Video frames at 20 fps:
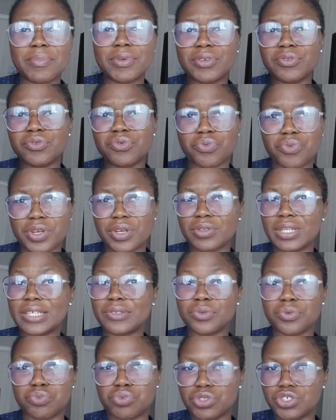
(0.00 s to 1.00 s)
being real
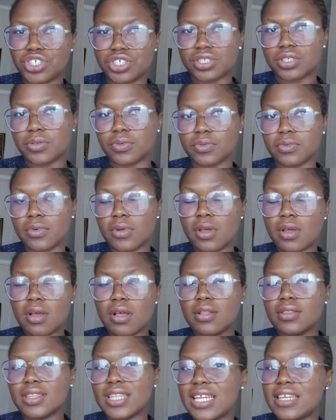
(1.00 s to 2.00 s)
and original.
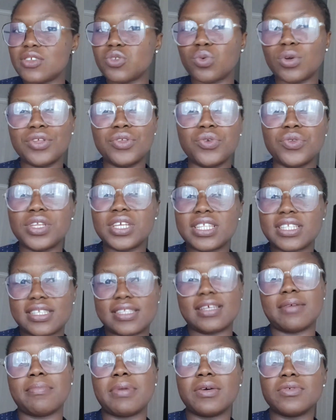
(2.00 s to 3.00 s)
That is one unique
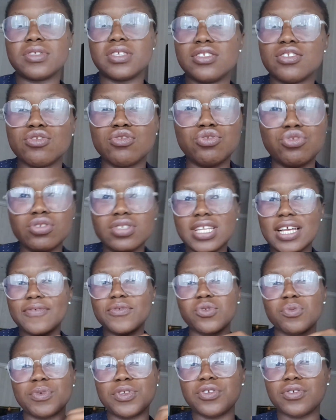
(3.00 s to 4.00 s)
thing about it. You just have
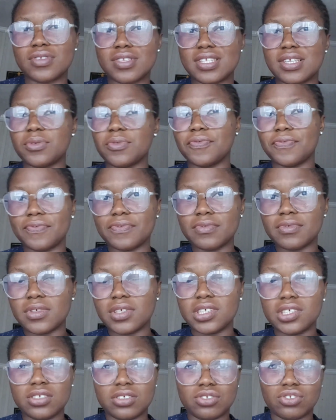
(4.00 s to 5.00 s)
to be yourself.
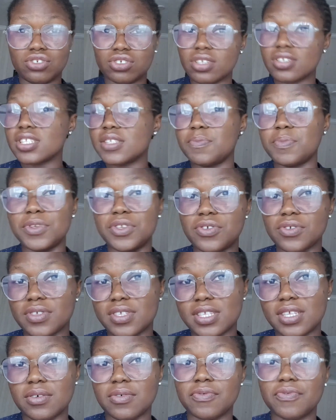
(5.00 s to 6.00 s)
Just be
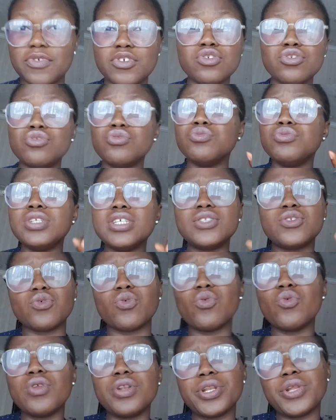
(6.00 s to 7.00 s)
yourself. You need
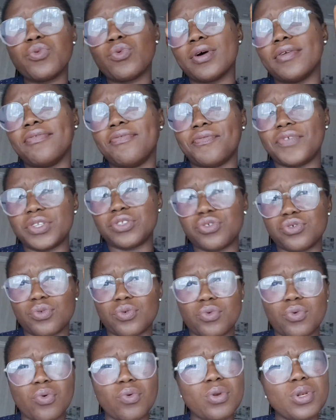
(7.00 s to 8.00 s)
only one
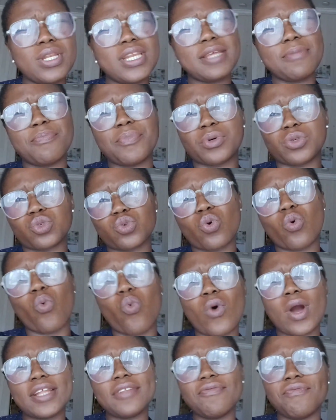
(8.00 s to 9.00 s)
video, only but
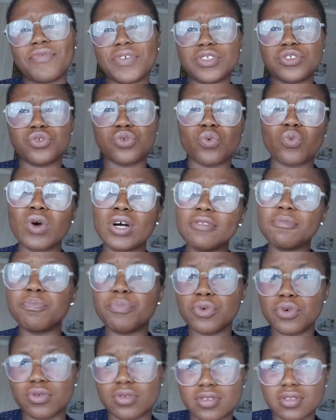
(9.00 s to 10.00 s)
one video, one
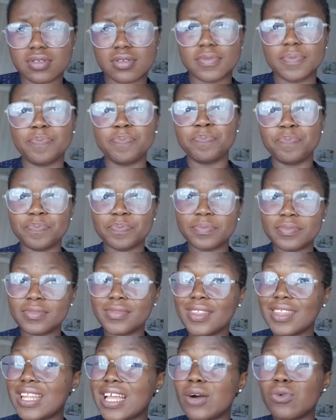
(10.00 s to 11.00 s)
post
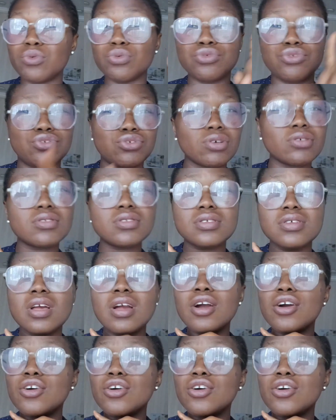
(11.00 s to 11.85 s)
that will just